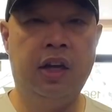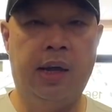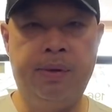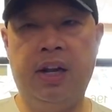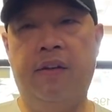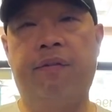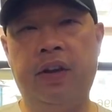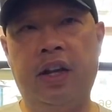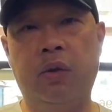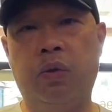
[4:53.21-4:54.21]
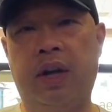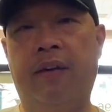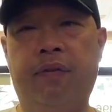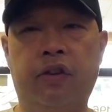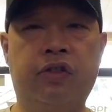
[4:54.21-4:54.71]
I mean, I feel like when
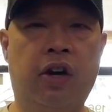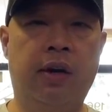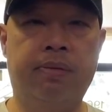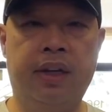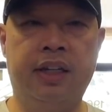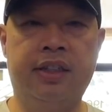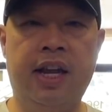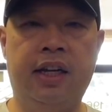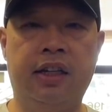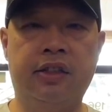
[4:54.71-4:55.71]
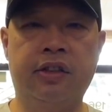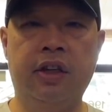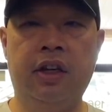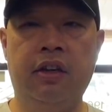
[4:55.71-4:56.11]
I first started playing tennis,